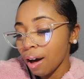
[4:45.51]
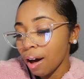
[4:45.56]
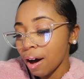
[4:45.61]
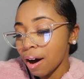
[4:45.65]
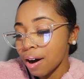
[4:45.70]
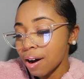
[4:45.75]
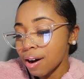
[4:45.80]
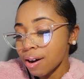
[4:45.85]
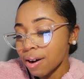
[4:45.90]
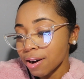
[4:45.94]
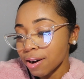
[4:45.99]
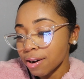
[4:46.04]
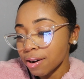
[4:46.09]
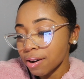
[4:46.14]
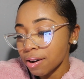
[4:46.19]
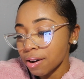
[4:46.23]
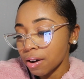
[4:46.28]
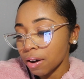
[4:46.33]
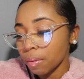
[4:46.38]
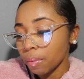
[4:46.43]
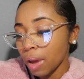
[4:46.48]

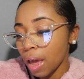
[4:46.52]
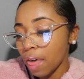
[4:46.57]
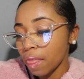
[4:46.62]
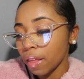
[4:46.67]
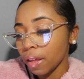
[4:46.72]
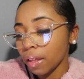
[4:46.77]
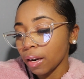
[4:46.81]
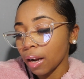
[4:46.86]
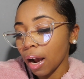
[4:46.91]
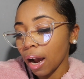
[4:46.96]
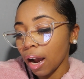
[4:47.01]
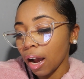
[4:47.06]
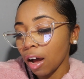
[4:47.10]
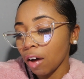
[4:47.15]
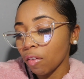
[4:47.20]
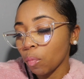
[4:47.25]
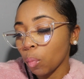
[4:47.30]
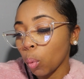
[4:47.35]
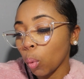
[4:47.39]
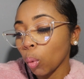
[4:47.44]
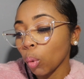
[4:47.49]
and then I
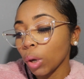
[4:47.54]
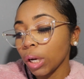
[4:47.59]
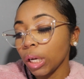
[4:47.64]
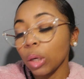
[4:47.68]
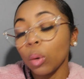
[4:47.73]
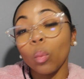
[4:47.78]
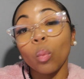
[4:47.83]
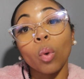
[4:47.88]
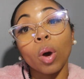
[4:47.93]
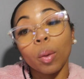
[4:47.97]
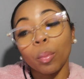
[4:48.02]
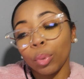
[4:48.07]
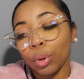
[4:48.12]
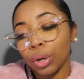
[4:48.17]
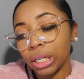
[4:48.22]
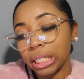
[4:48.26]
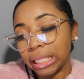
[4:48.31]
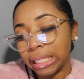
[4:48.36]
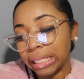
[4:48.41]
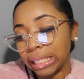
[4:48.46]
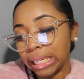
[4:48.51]
have
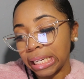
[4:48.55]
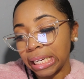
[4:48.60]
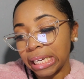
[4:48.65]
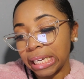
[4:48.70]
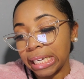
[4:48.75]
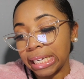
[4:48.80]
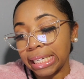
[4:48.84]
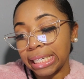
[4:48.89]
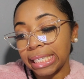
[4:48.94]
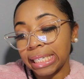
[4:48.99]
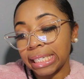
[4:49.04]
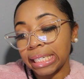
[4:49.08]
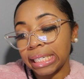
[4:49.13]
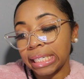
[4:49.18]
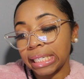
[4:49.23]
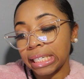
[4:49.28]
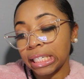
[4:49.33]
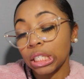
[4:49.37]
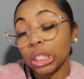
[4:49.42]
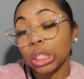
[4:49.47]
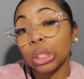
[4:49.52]
0.1%
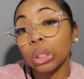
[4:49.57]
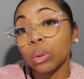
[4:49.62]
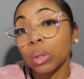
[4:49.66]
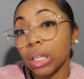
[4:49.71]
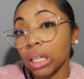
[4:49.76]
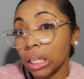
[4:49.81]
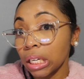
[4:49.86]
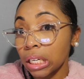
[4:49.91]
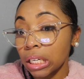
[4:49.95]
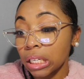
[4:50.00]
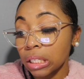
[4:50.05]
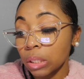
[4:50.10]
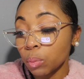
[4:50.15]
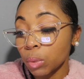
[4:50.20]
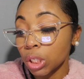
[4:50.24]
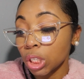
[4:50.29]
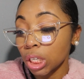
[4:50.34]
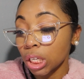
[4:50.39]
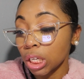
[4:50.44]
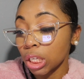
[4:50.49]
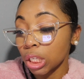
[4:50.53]
Sudanese,
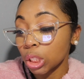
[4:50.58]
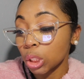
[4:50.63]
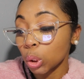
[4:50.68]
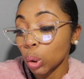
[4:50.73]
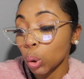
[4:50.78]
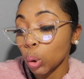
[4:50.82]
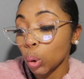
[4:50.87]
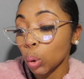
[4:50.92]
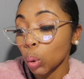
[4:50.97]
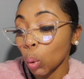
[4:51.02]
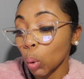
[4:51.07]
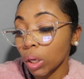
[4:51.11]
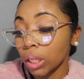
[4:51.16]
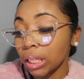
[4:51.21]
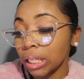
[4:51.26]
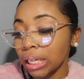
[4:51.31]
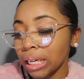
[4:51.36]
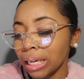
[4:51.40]
which is North.